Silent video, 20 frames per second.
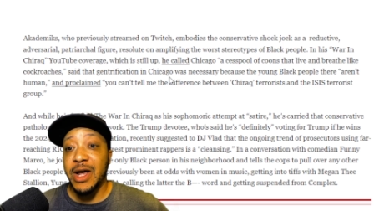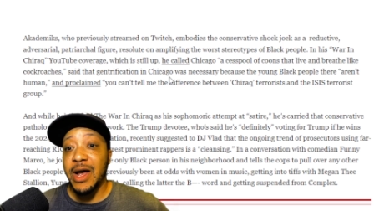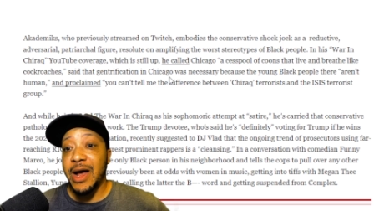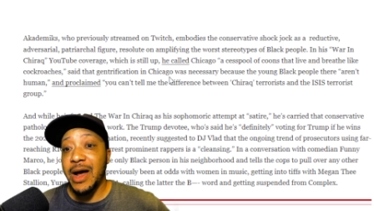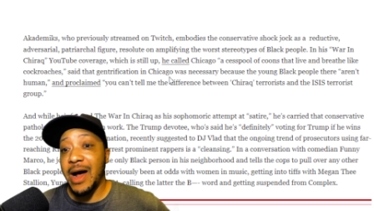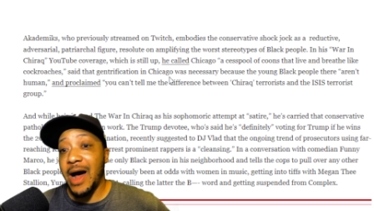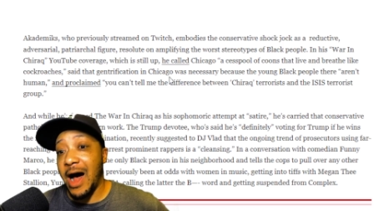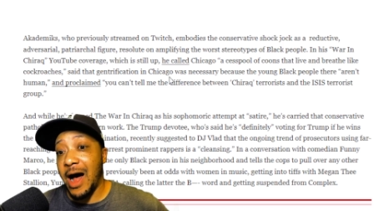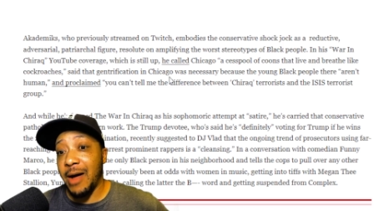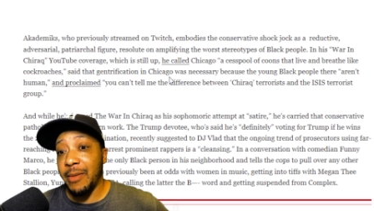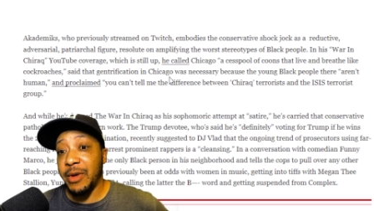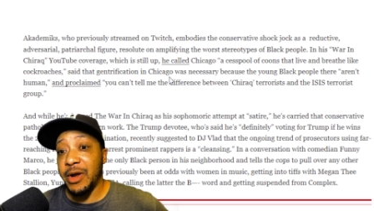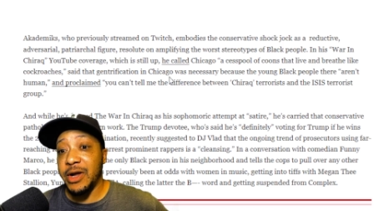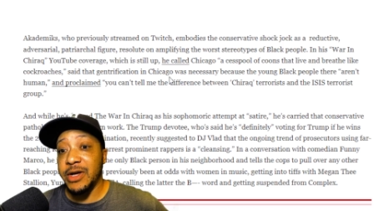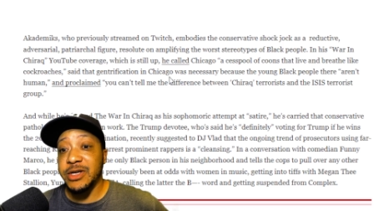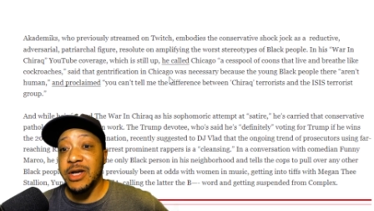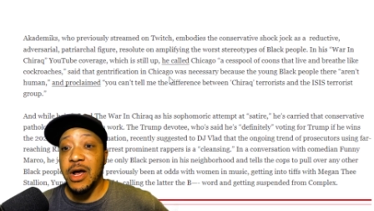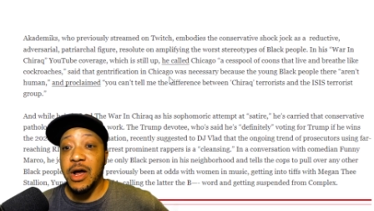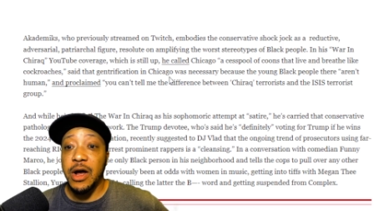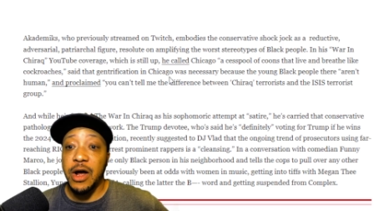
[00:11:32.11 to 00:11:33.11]
communist,
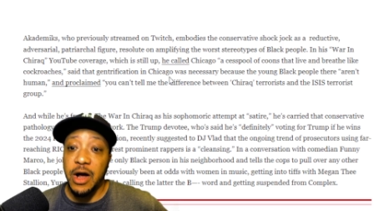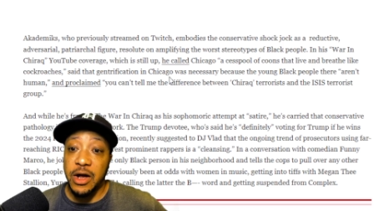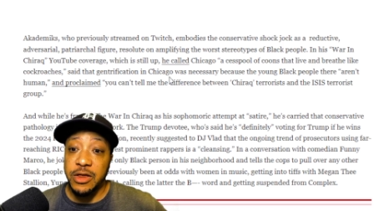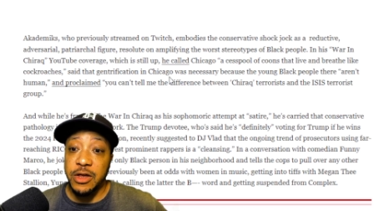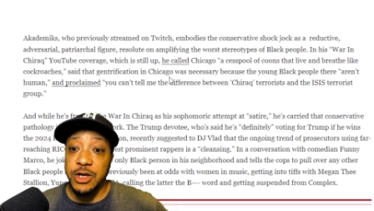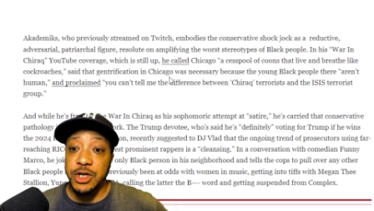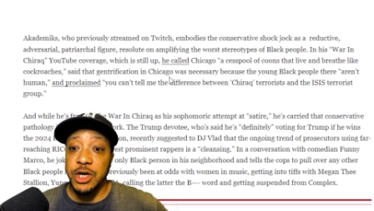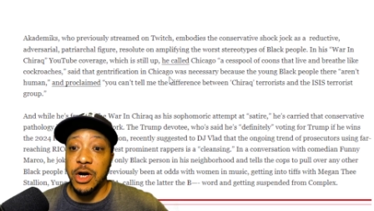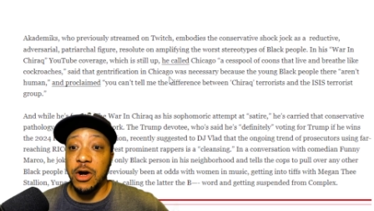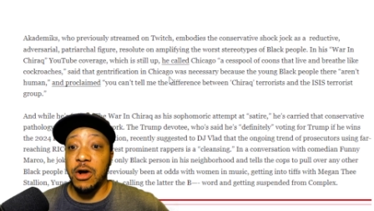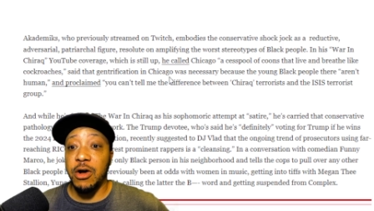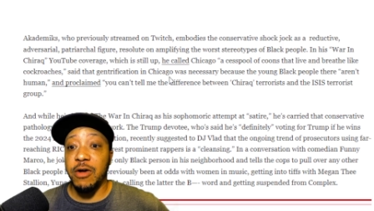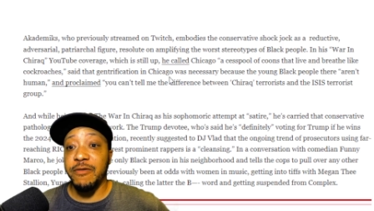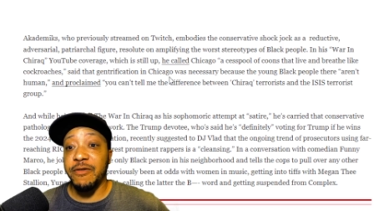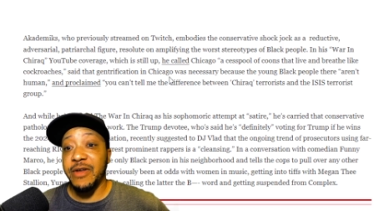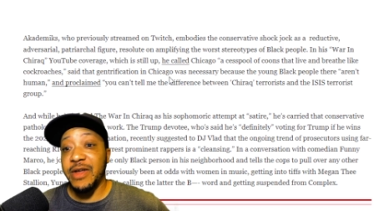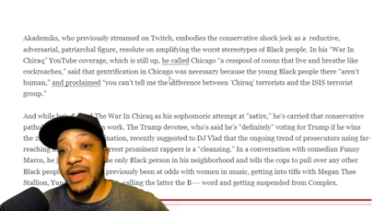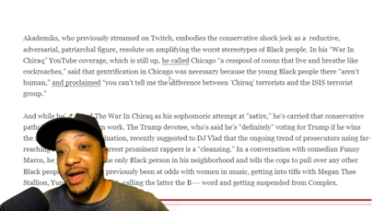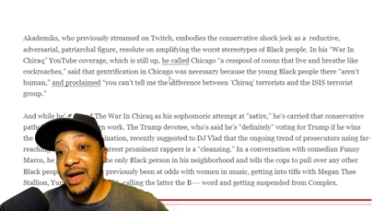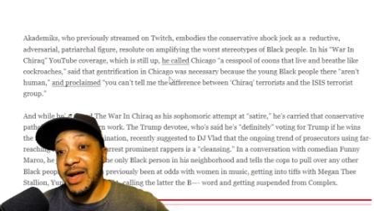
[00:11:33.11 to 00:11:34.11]
cut the junk off
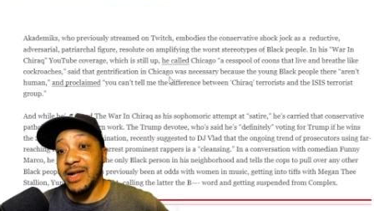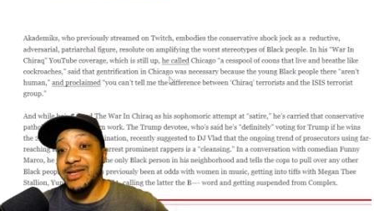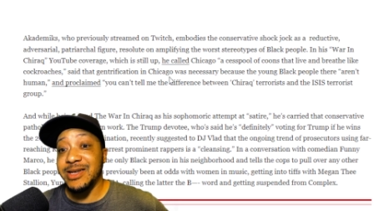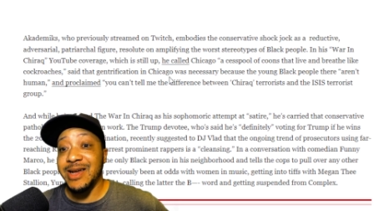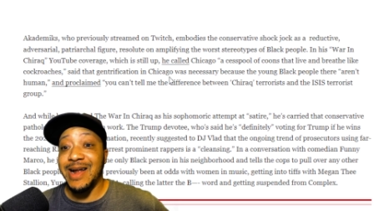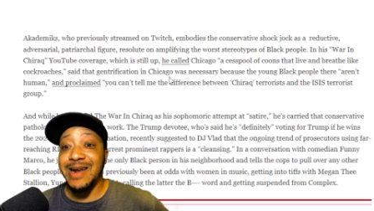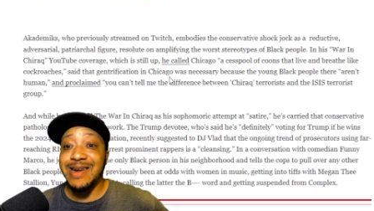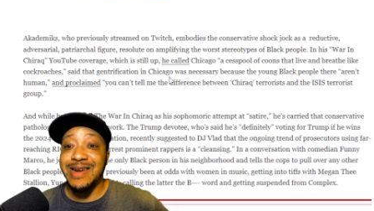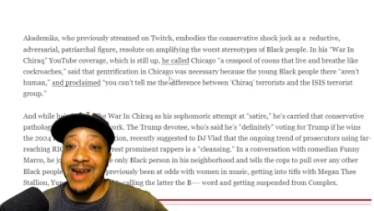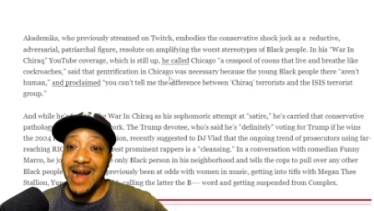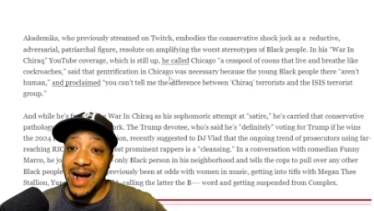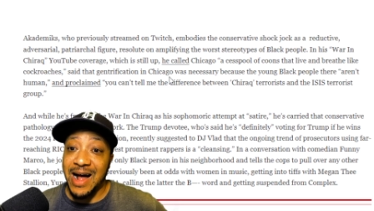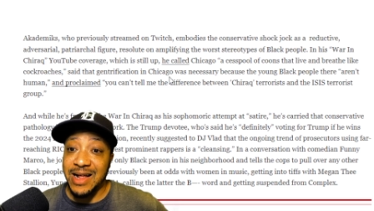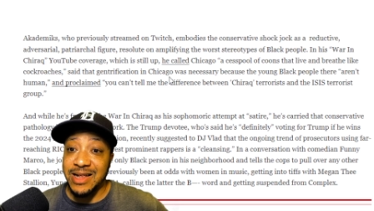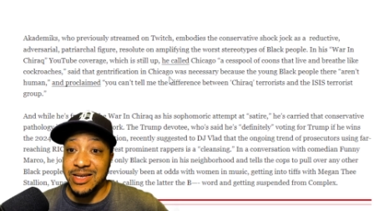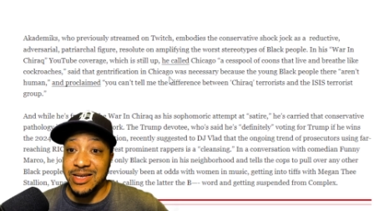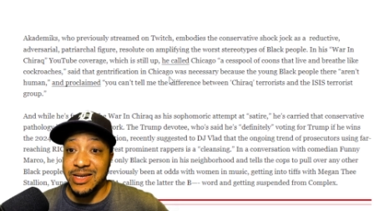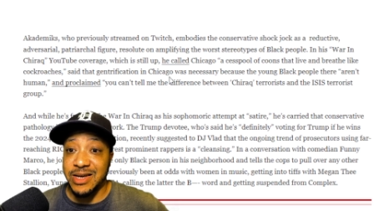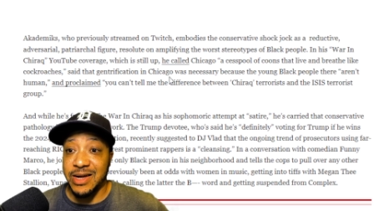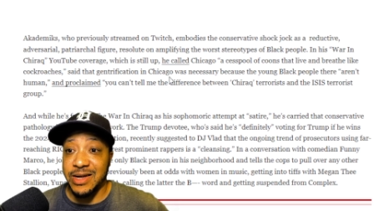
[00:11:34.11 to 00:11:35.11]
kids
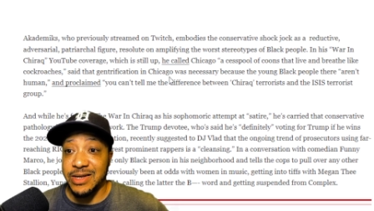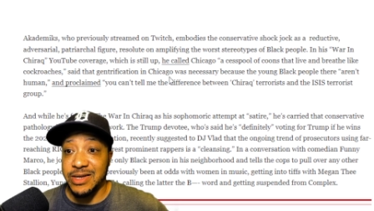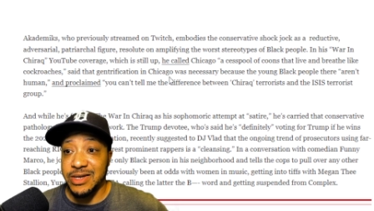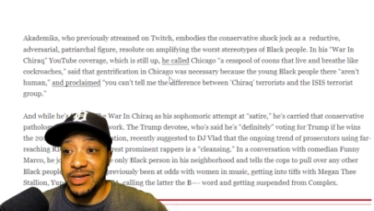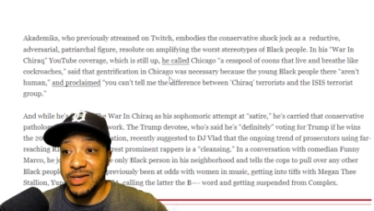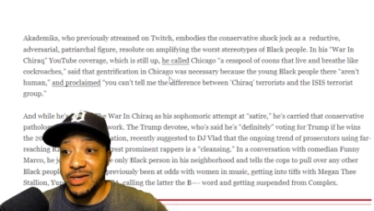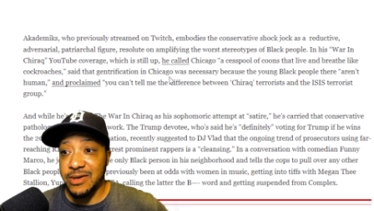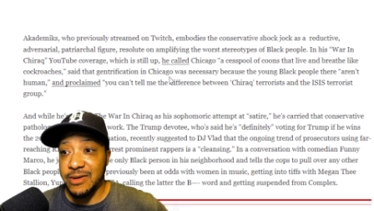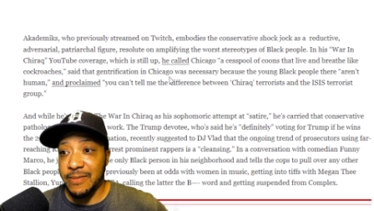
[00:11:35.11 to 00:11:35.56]
nonsense.